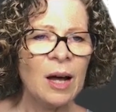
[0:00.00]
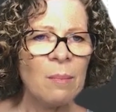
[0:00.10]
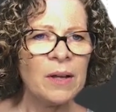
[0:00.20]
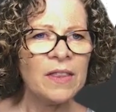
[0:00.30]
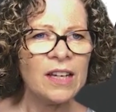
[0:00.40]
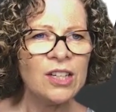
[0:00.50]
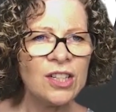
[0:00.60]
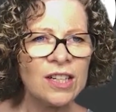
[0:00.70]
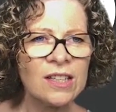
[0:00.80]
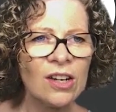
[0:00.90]
but they
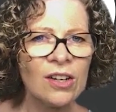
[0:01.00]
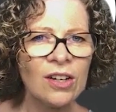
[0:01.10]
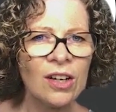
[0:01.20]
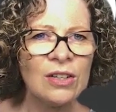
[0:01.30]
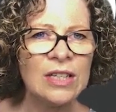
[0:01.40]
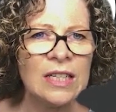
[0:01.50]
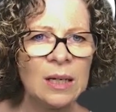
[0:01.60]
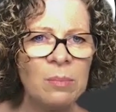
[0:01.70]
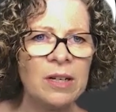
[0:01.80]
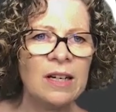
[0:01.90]
just don't go
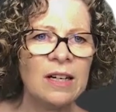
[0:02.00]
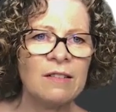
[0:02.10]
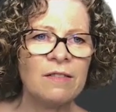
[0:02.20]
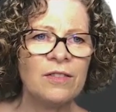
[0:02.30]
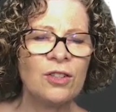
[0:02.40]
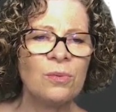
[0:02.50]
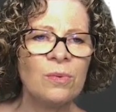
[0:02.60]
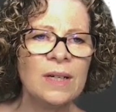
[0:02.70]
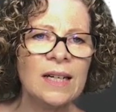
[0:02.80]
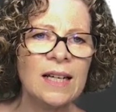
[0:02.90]
deep enough to
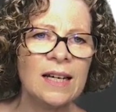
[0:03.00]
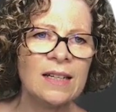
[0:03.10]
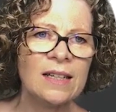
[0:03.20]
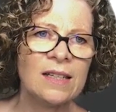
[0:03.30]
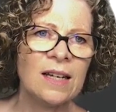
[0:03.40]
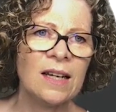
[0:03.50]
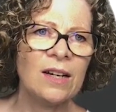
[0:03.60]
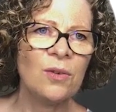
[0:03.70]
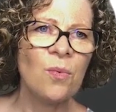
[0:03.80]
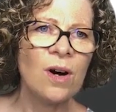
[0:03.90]
really
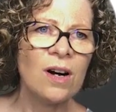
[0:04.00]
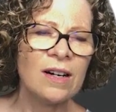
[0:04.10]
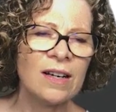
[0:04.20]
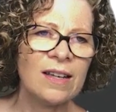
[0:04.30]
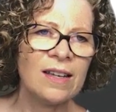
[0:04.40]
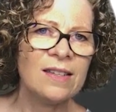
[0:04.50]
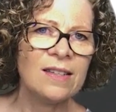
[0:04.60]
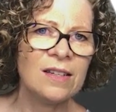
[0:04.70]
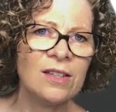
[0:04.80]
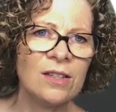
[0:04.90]
understand why is
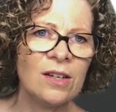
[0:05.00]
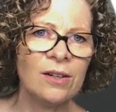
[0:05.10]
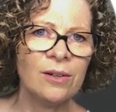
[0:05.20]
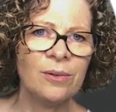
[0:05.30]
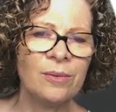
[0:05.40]
this so.